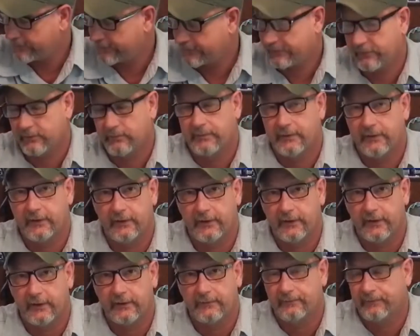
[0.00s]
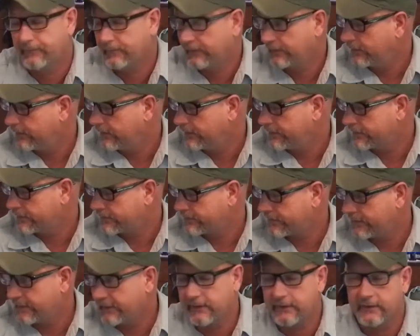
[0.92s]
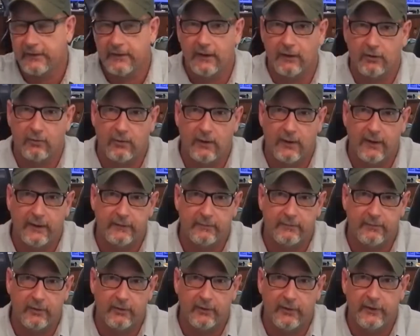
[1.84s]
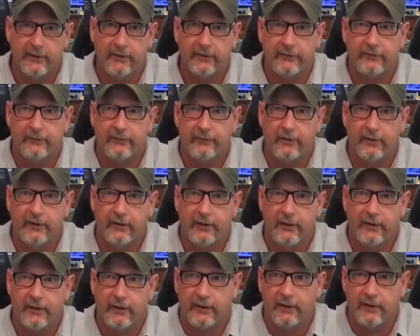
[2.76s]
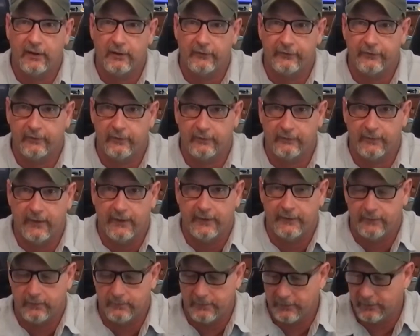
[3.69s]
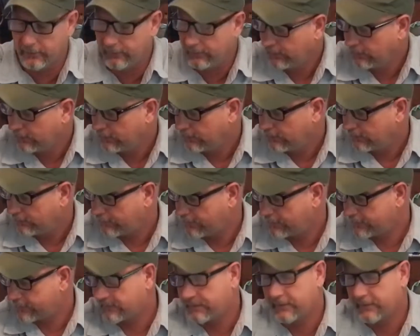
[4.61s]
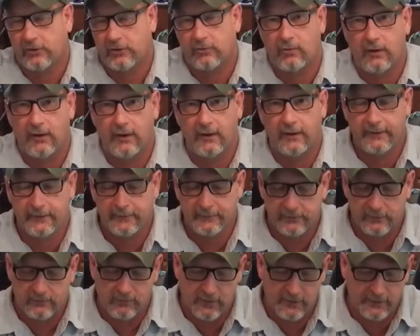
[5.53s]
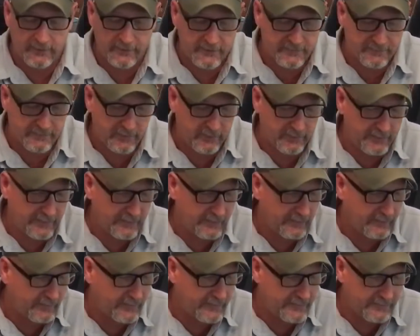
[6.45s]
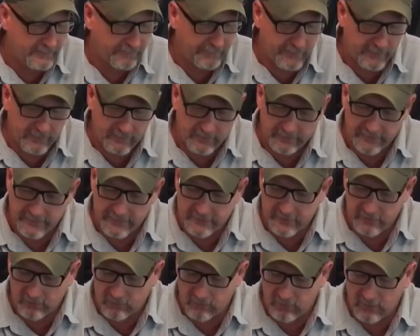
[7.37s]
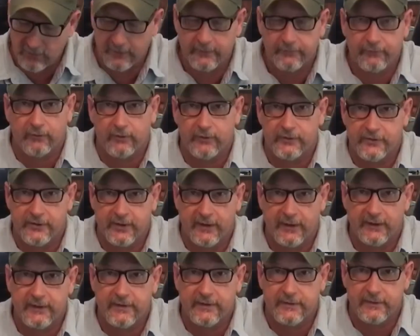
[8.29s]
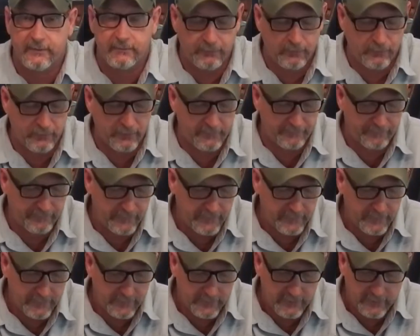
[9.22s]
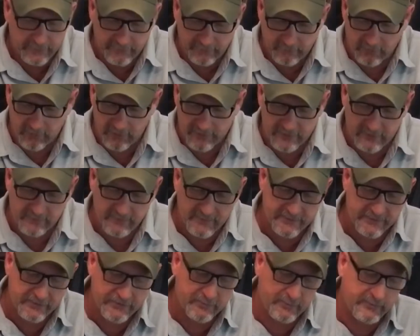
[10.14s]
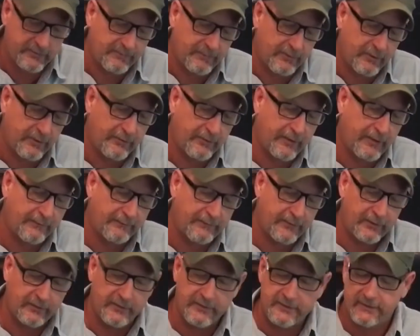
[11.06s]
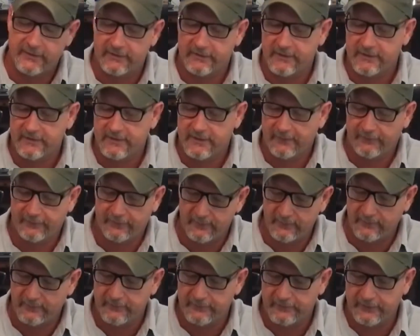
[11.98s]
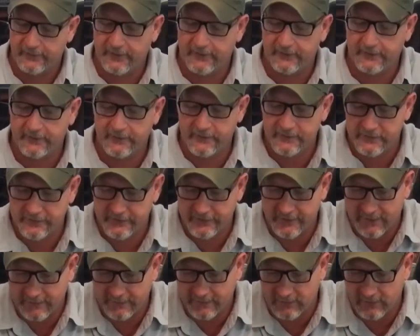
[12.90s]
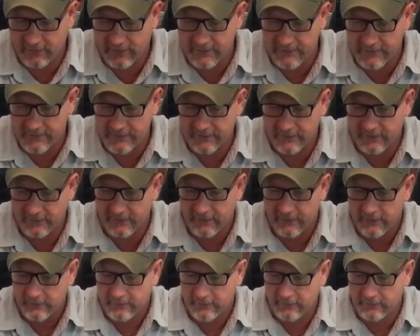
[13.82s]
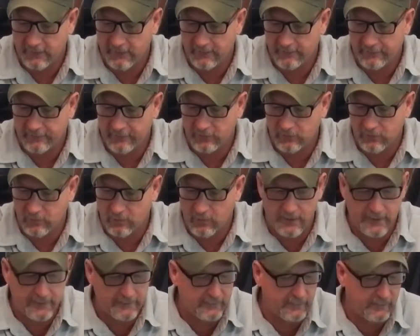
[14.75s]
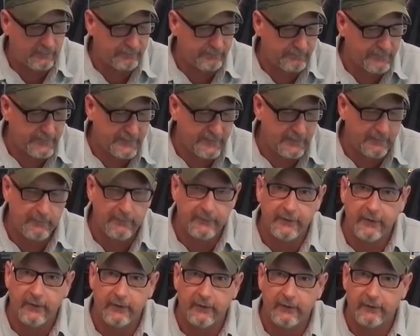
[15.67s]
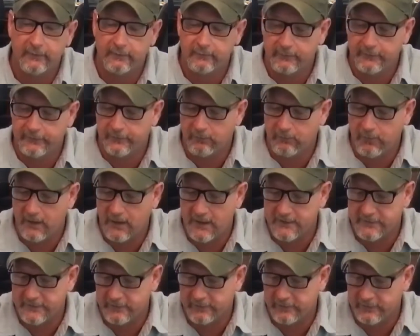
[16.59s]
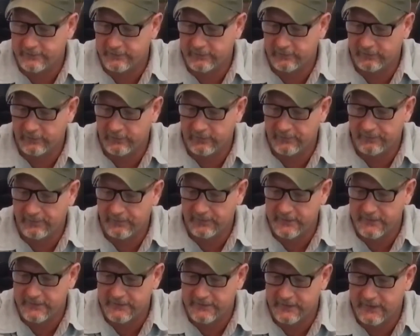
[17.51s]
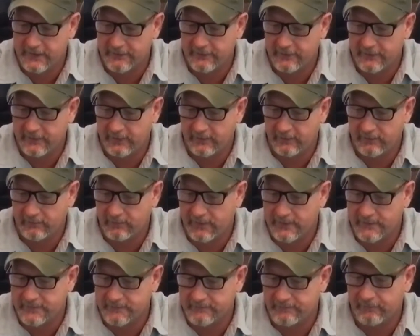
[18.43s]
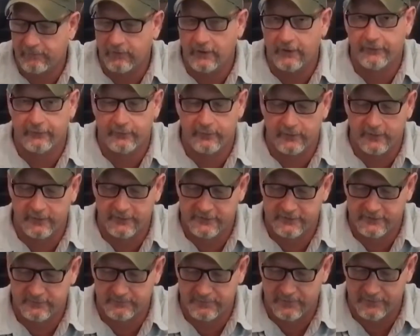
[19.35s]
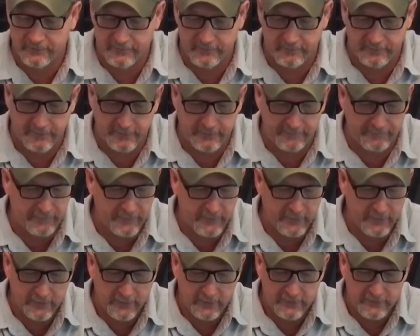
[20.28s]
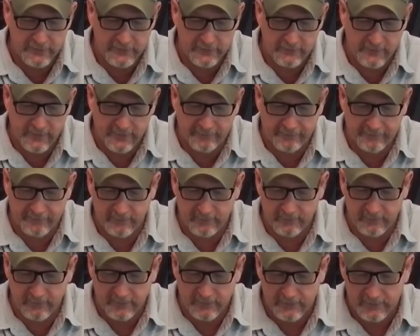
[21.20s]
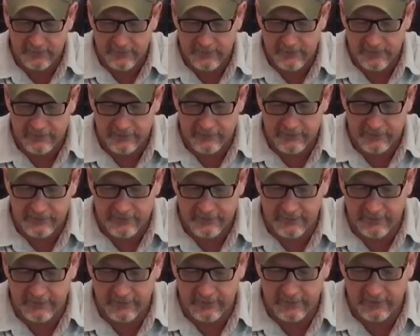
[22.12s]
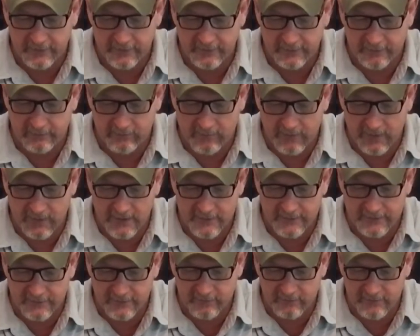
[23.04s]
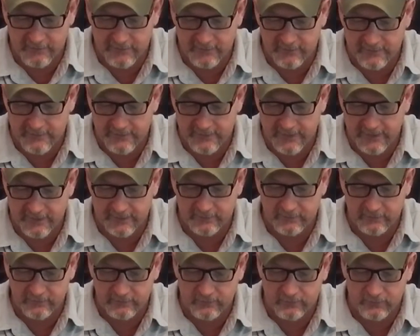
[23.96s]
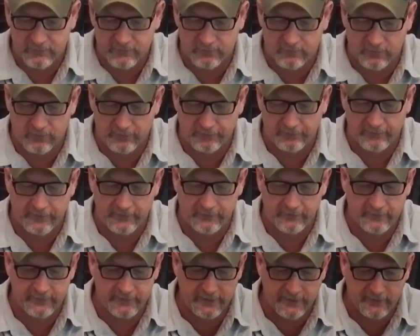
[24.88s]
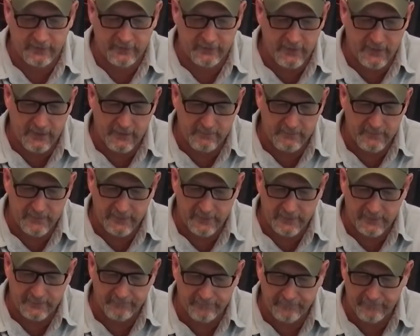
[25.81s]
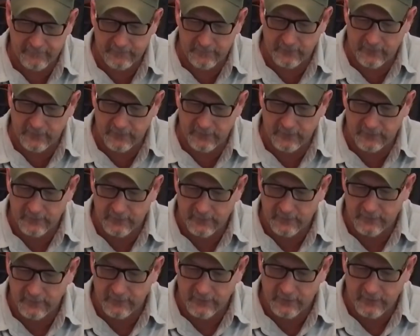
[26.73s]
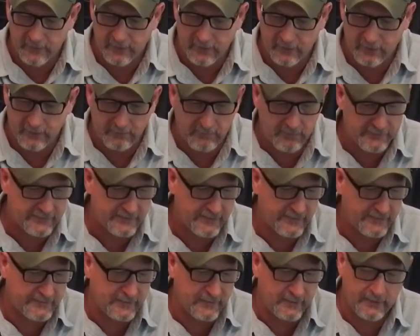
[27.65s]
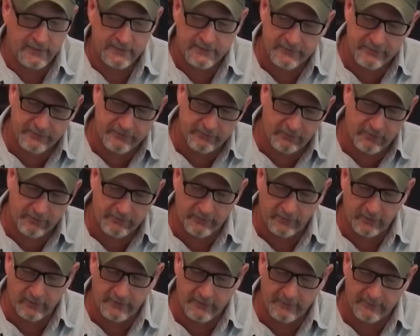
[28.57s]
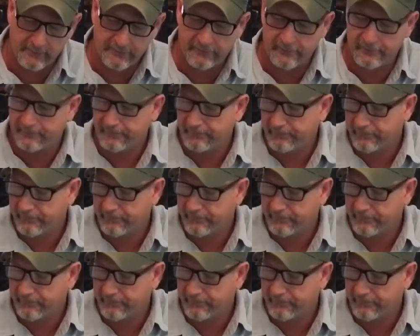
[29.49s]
shootability, speed, how quiet the bow is, and also the value of the bow. First would quality. The quality of this bow here, it's a fairly decent quality for a Chinese import. There are some issues with the bow that I've noticed. It does have some sanding lines in it. The limbs don't quite meet up with the riser. There's a lip on each side. They're not quite flush with like it's supposed to be. You do have some issues in the riser with some sanding swirls here and there, not many. All right, mostly the issues are on the limbs.